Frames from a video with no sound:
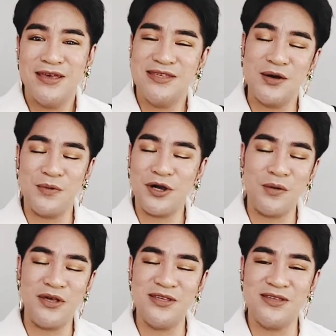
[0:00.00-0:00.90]
So we're
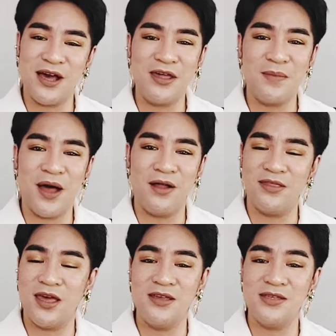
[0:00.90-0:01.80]
going to talk about
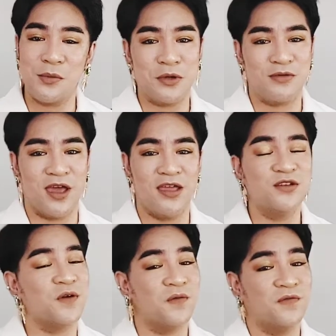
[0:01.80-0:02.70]
things that would range
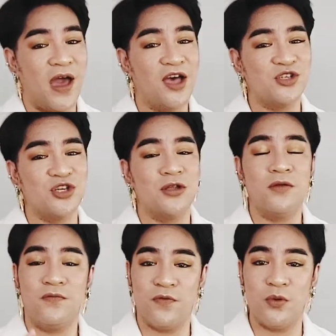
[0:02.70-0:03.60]
from fashion,
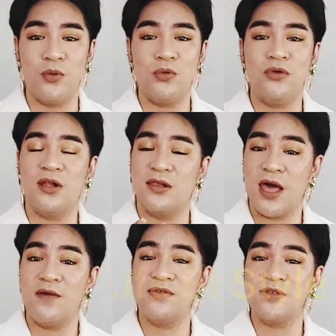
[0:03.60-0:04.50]
food,
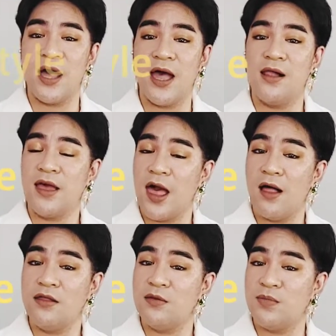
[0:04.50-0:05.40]
lifestyle,
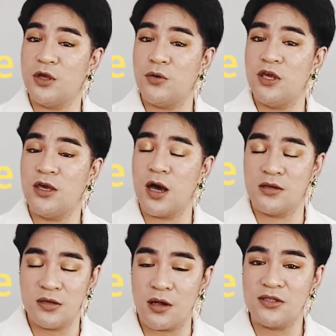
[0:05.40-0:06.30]
health, beauty,
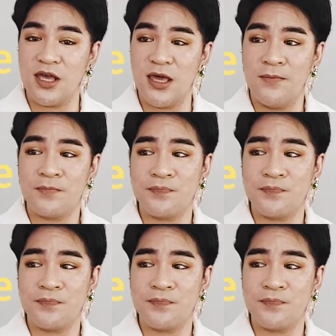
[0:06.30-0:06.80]
adulting,